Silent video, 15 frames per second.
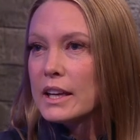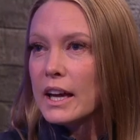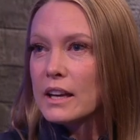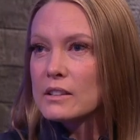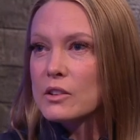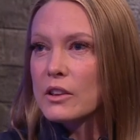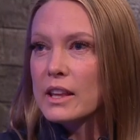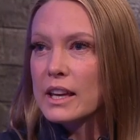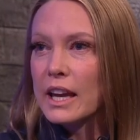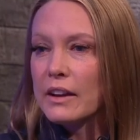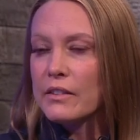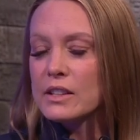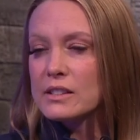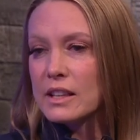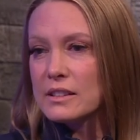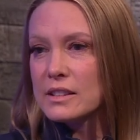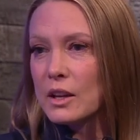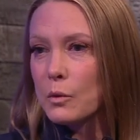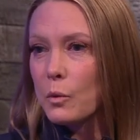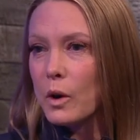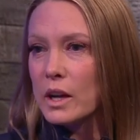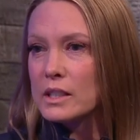Yeah, so they gave us, they
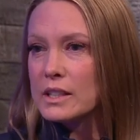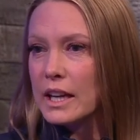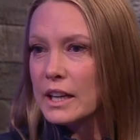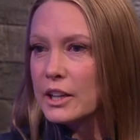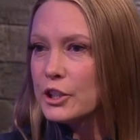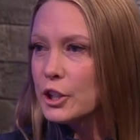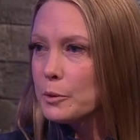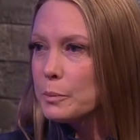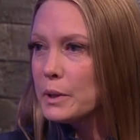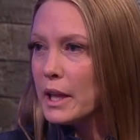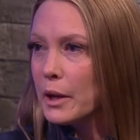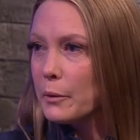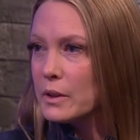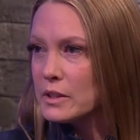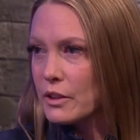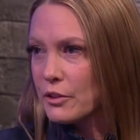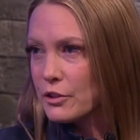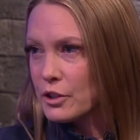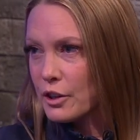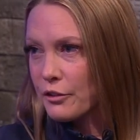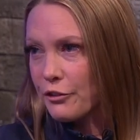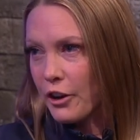said, what day can you play Wednesday,
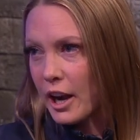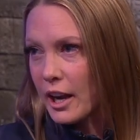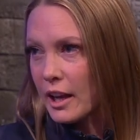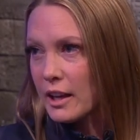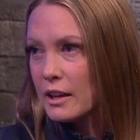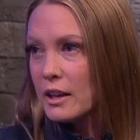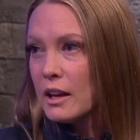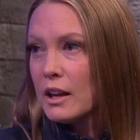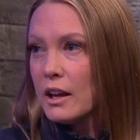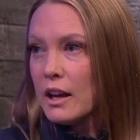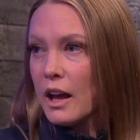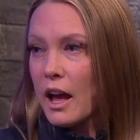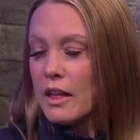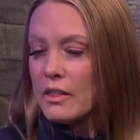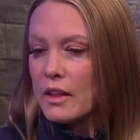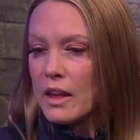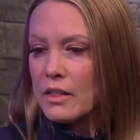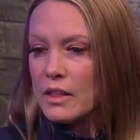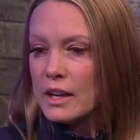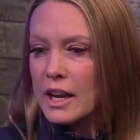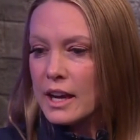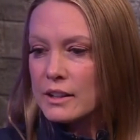Thursday, or Friday? And
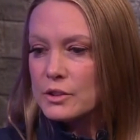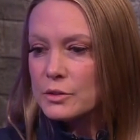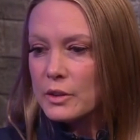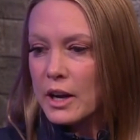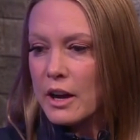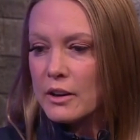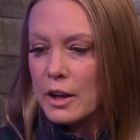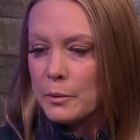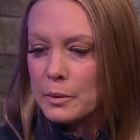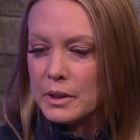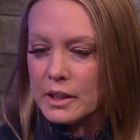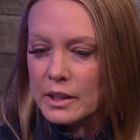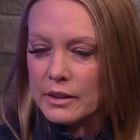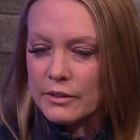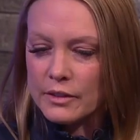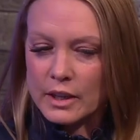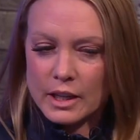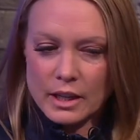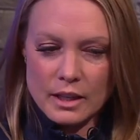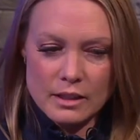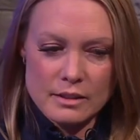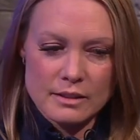then the next round, I believe,
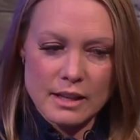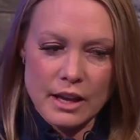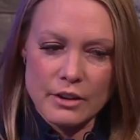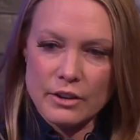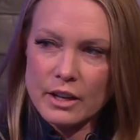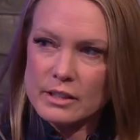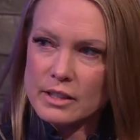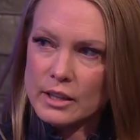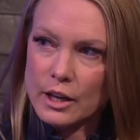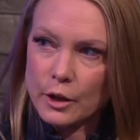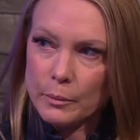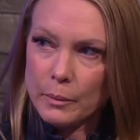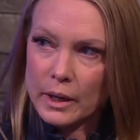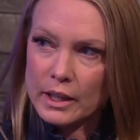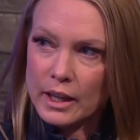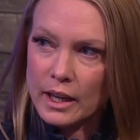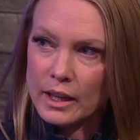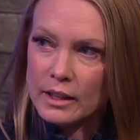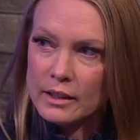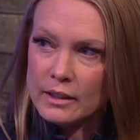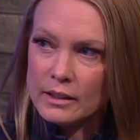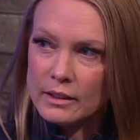is Saturday, Sunday, or
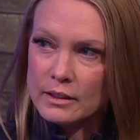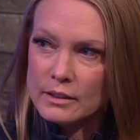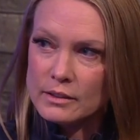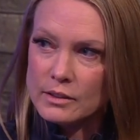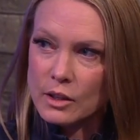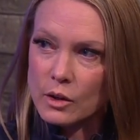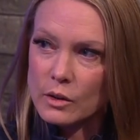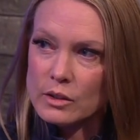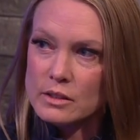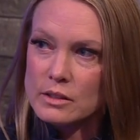Monday. So